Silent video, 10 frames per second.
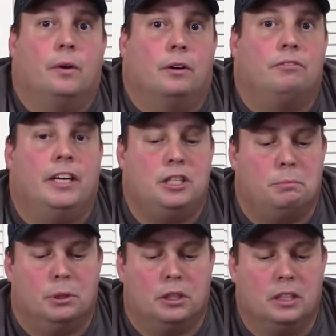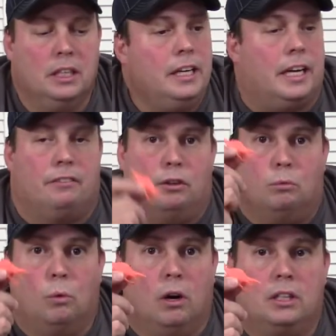on Facebook. And if you
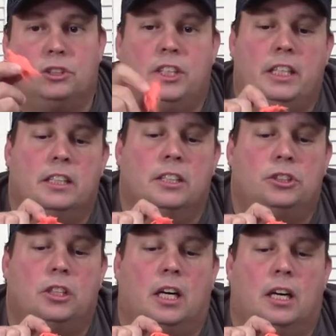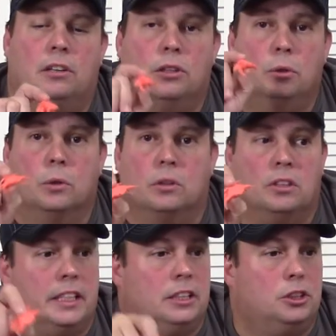want to see this uh, lure, a
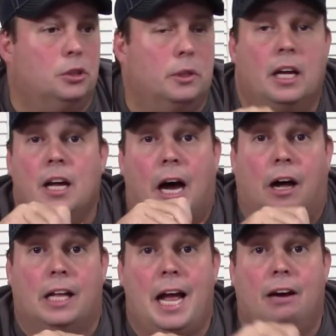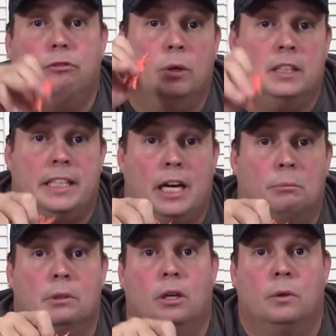link to it, I'll have one
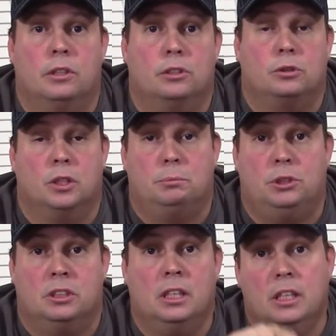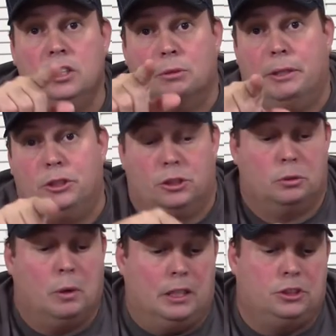down below in the description. So make sure
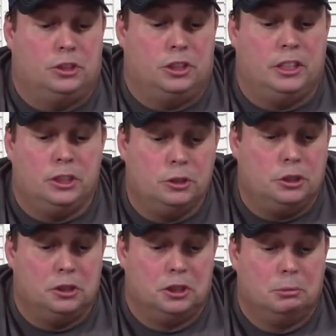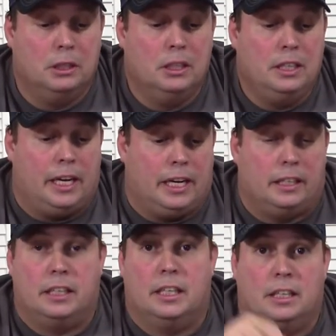you watch this in YouTube.
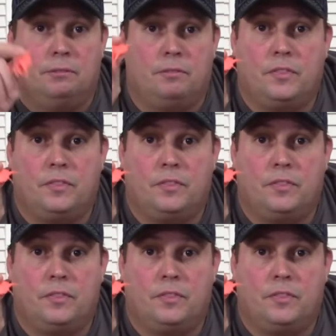And uh,